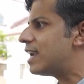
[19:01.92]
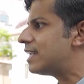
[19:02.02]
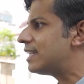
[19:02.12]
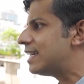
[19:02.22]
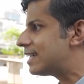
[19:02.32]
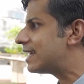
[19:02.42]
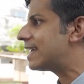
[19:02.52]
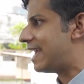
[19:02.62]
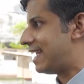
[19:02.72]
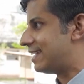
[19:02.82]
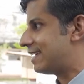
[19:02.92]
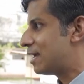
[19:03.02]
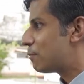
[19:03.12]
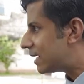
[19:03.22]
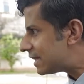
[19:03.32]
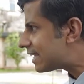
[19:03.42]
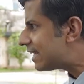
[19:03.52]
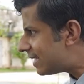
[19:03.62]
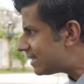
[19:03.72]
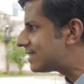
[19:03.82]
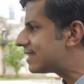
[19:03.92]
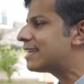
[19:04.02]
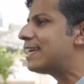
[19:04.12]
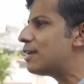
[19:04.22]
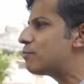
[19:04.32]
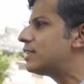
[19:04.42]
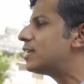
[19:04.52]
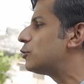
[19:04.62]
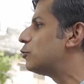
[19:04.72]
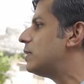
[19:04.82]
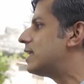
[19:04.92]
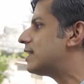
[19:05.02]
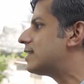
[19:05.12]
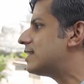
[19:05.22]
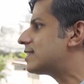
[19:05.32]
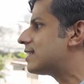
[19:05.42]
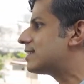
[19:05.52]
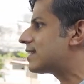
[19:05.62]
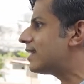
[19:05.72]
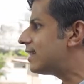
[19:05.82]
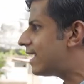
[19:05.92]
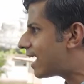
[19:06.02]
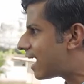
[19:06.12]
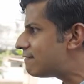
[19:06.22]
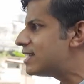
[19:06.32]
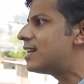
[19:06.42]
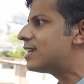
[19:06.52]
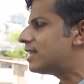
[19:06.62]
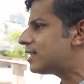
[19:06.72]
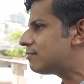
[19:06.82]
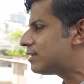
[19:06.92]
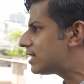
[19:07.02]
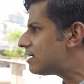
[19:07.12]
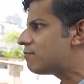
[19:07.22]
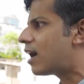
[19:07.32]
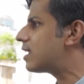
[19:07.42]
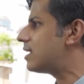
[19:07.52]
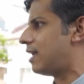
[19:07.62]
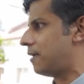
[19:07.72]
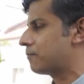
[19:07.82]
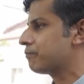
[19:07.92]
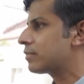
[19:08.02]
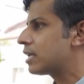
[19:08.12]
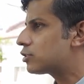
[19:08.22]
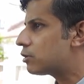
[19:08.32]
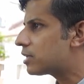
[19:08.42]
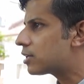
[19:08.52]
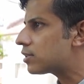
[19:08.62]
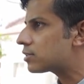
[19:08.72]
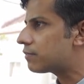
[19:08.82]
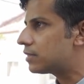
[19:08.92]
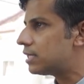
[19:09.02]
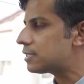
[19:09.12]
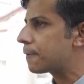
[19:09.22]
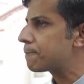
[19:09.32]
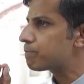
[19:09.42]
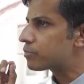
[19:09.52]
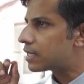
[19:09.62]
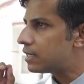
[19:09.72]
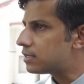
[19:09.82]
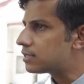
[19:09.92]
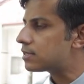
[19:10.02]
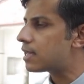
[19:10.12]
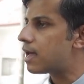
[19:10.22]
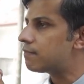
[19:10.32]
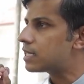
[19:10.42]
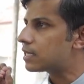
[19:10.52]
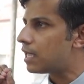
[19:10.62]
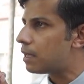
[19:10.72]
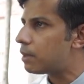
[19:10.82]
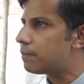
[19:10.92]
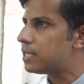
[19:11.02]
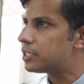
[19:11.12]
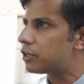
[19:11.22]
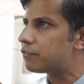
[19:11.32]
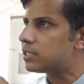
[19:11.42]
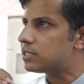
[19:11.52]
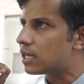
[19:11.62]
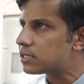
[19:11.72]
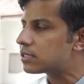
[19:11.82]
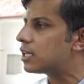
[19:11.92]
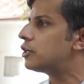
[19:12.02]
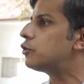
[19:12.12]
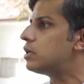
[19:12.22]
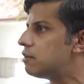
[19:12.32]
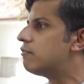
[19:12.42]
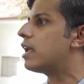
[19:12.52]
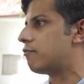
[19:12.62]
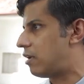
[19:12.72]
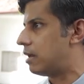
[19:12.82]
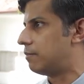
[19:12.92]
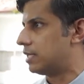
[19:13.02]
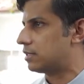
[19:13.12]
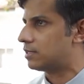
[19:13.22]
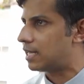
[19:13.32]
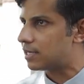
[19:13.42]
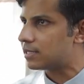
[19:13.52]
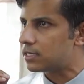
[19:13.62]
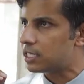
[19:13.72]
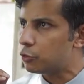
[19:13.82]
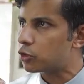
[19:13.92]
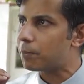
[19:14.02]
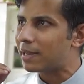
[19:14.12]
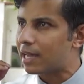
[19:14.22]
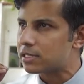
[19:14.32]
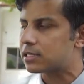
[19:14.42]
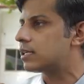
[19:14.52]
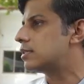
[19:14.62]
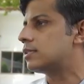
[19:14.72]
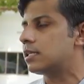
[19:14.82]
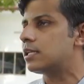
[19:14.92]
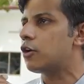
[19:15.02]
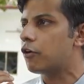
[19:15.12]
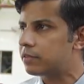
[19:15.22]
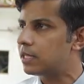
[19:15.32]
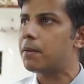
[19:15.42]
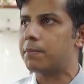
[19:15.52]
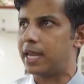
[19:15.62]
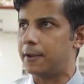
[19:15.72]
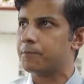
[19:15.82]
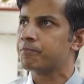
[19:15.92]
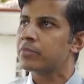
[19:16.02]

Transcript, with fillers: waiting near the gate. Yeah. But the kids keep the two meter distance and they have learned it within one day. So because of this, kids have the capability of adjusting to new environments. That is the neuroplasticity of their brain.